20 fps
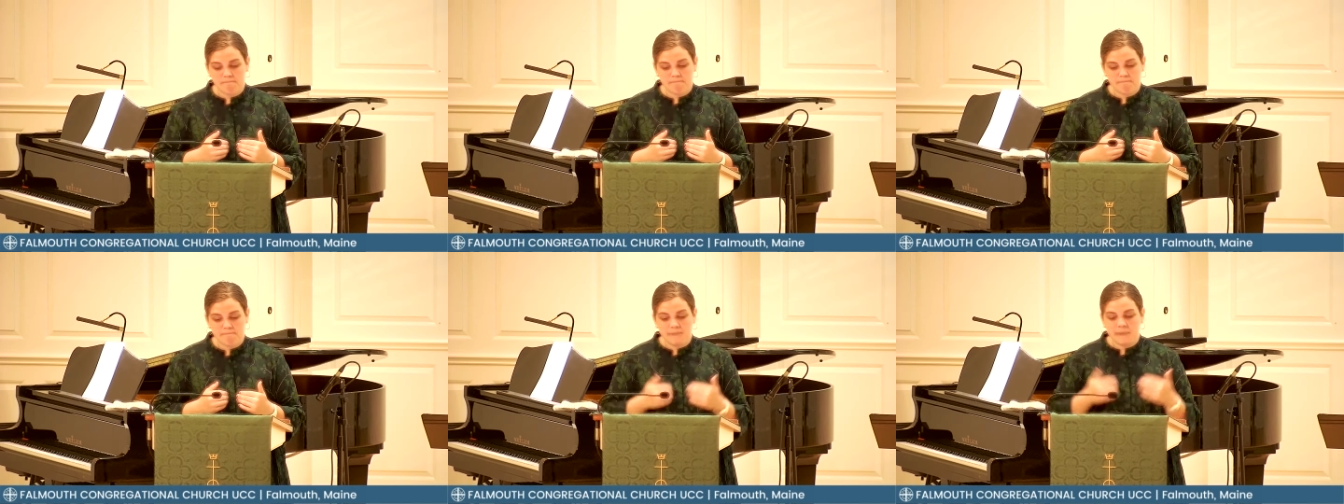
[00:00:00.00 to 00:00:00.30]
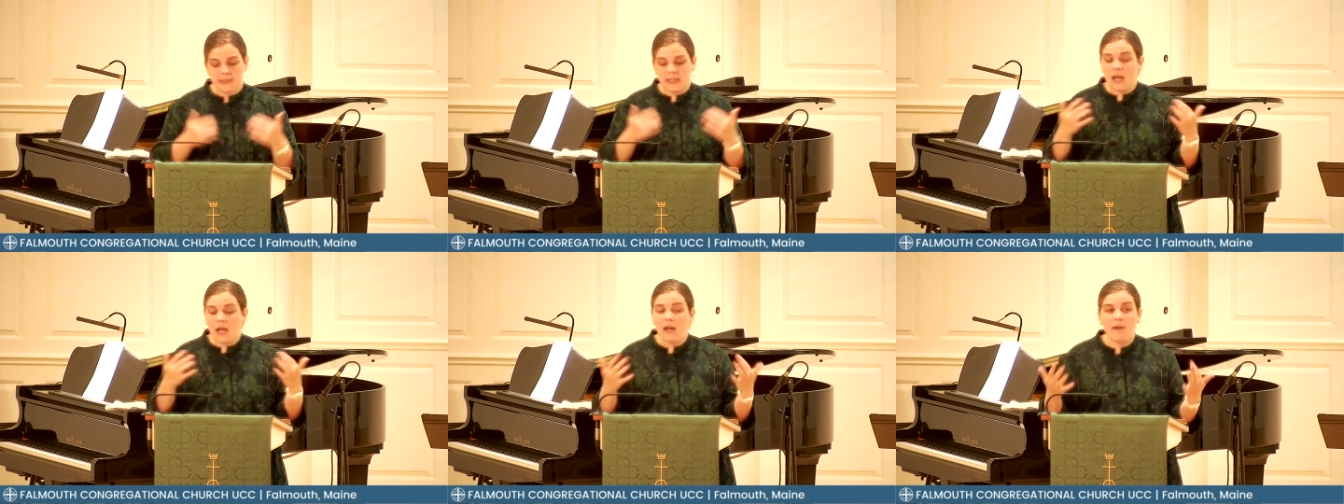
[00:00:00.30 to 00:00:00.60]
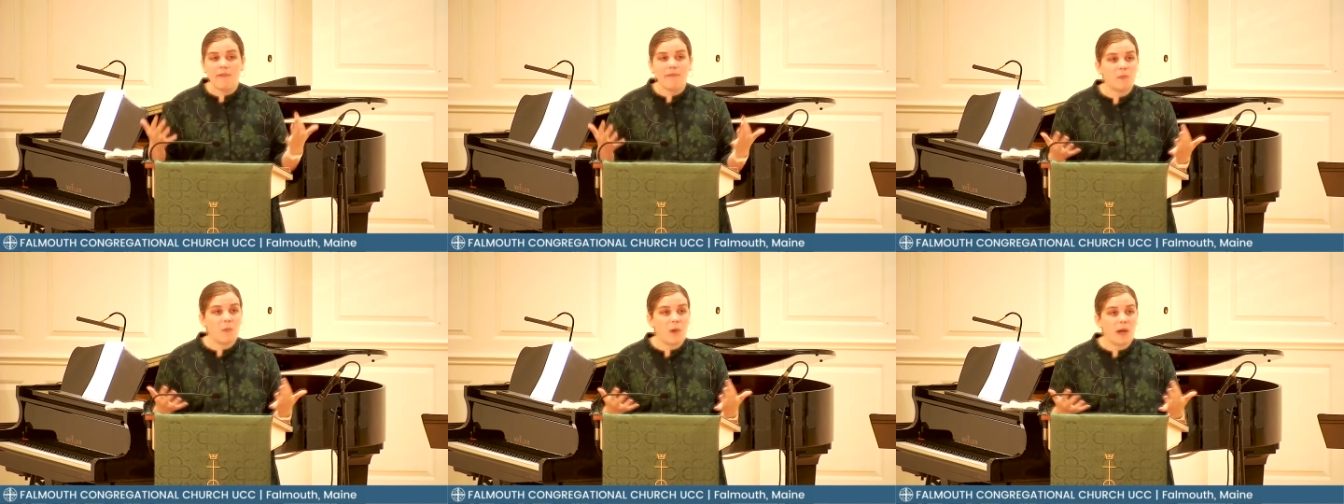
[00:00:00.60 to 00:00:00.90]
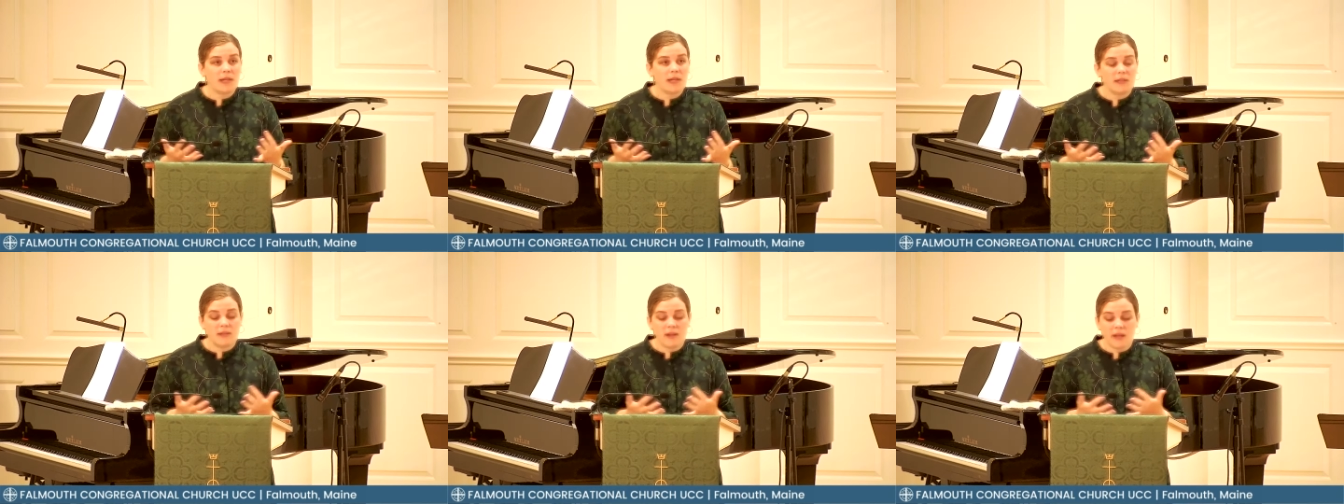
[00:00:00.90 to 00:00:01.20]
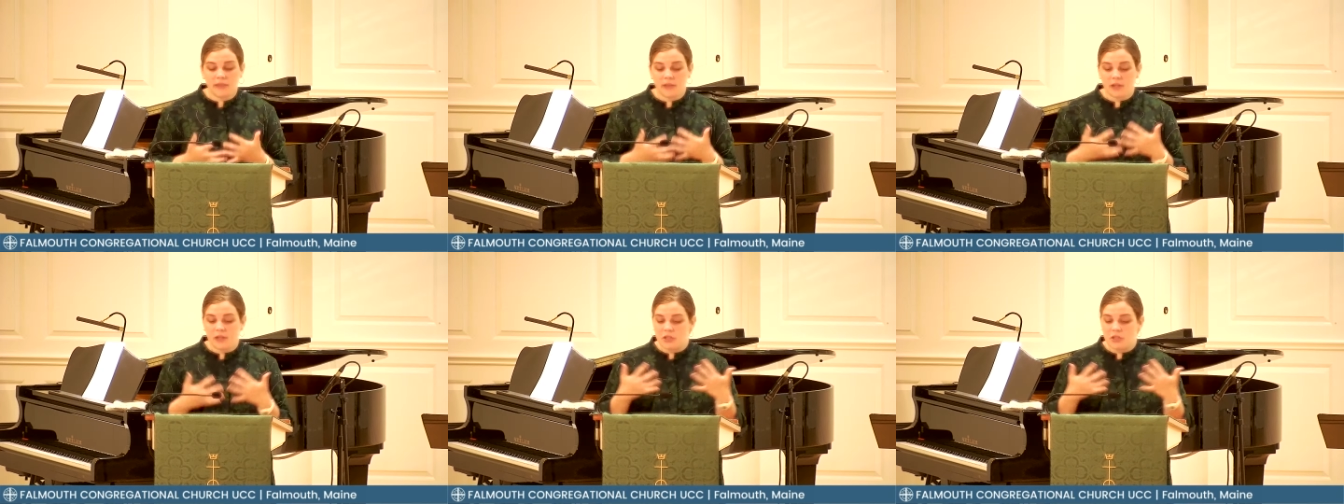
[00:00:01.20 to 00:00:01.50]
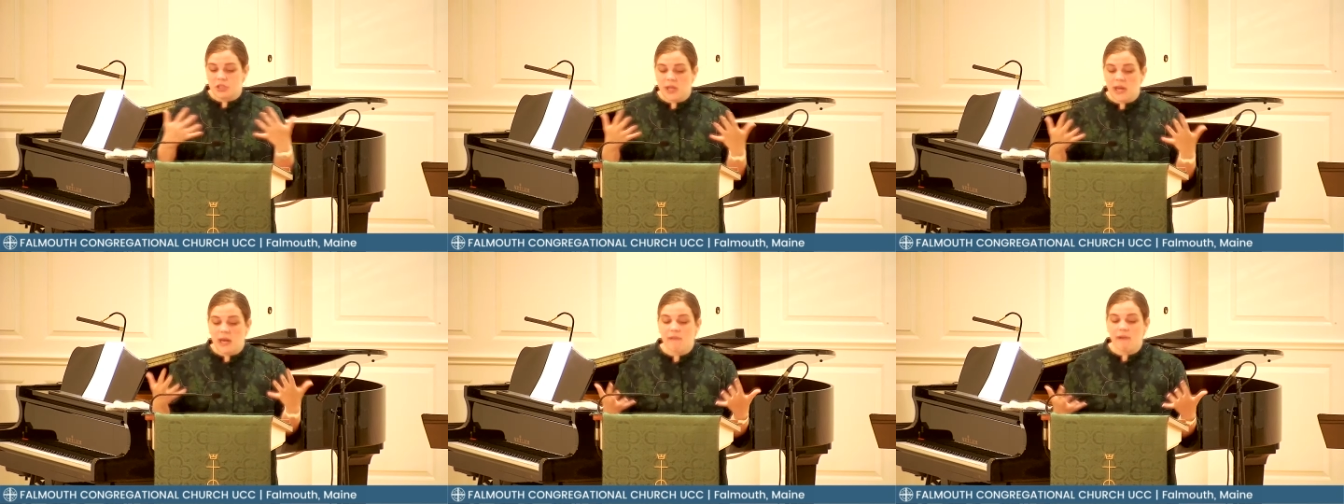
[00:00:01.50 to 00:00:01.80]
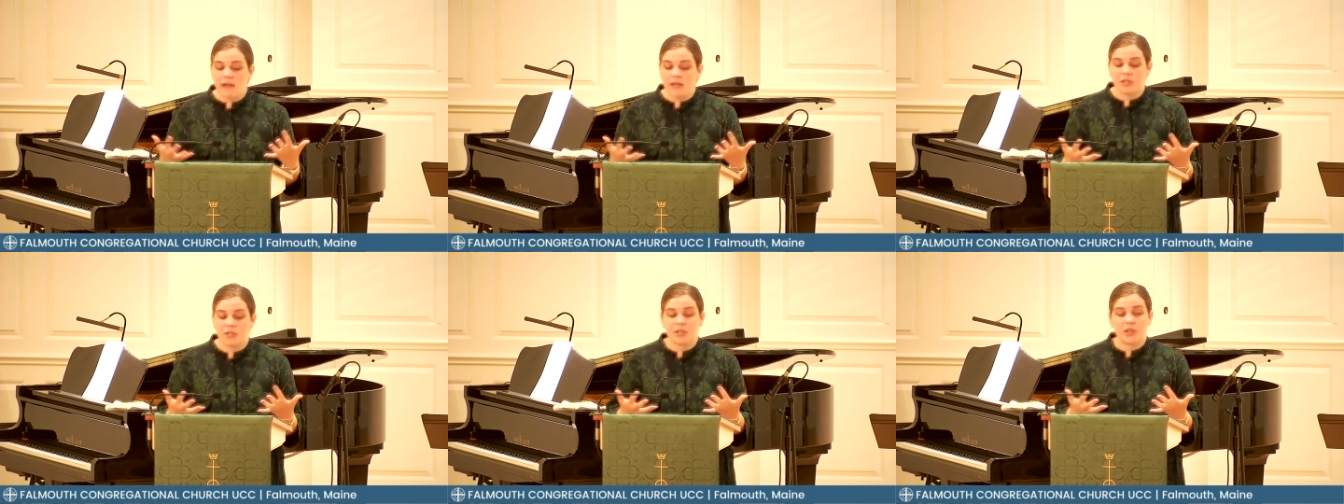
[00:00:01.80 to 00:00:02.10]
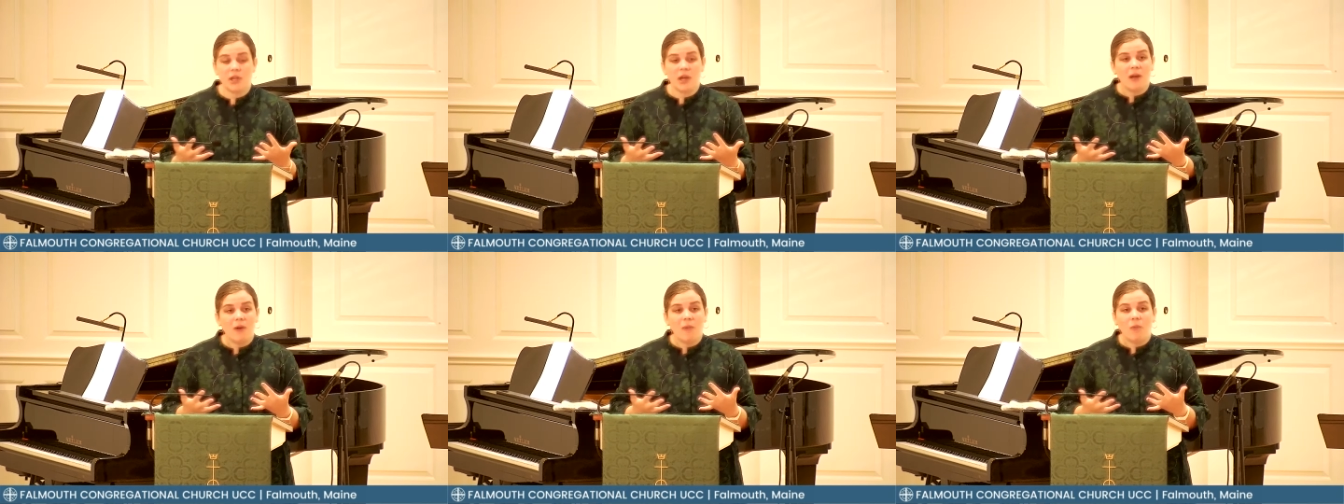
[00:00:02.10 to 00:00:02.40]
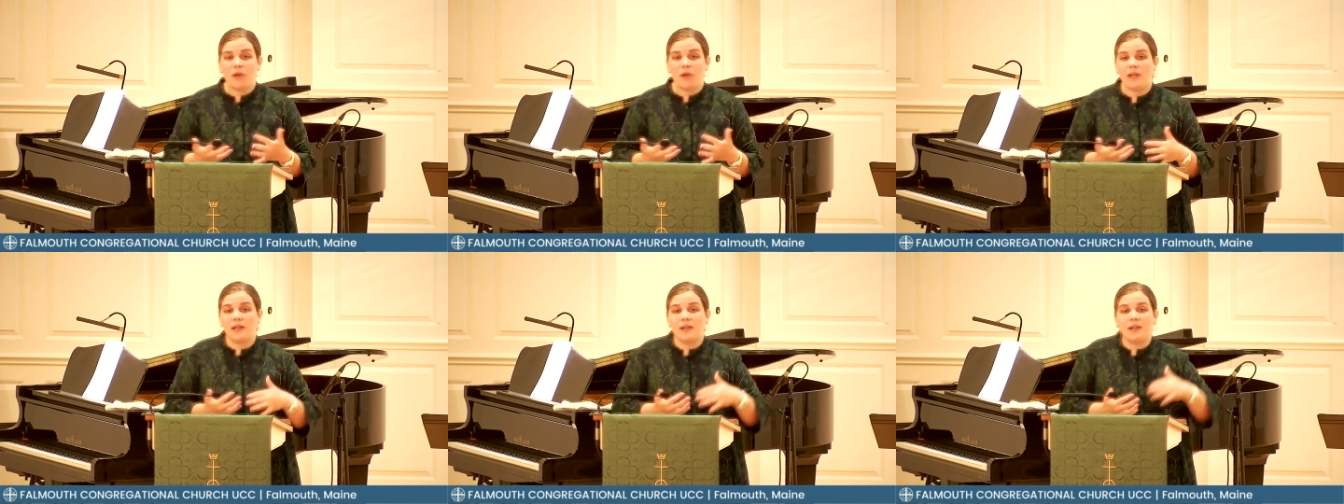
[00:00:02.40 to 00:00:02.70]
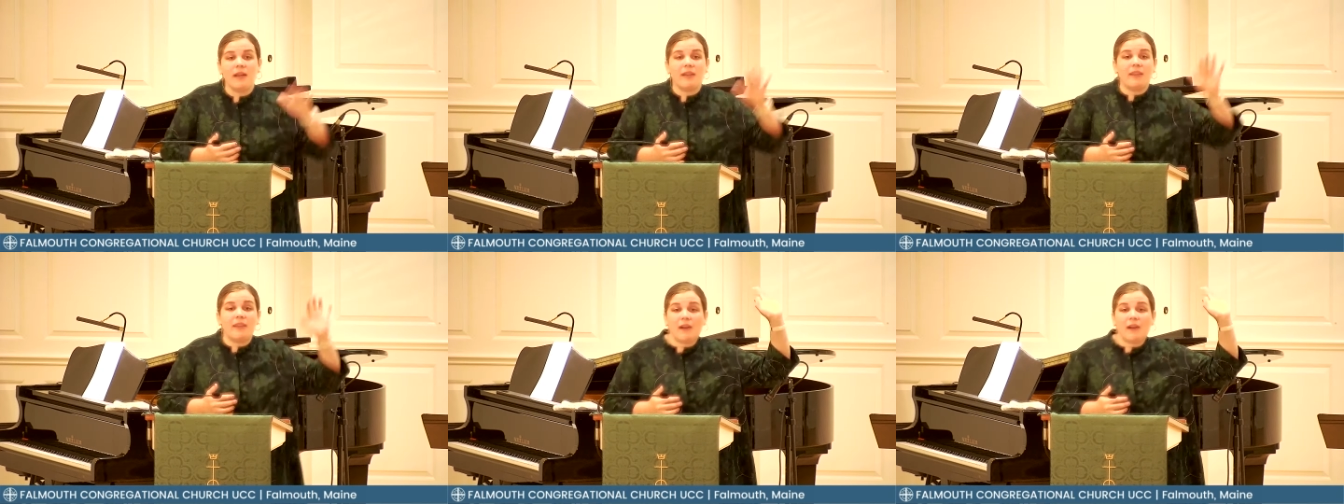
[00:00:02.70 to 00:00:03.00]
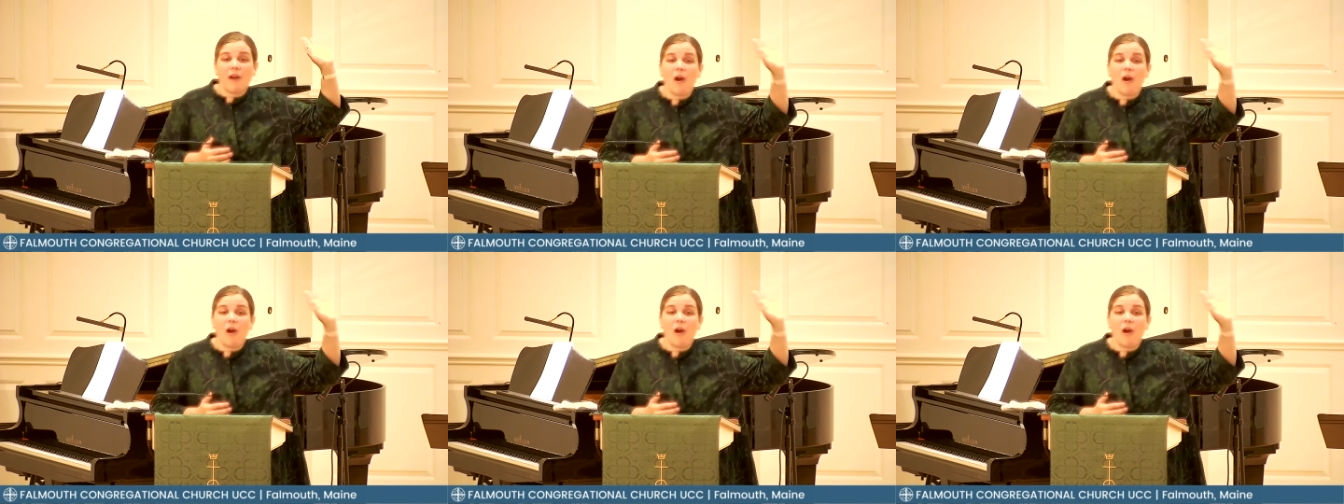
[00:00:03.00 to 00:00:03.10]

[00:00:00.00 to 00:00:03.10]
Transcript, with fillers: Love one another, cherish one another,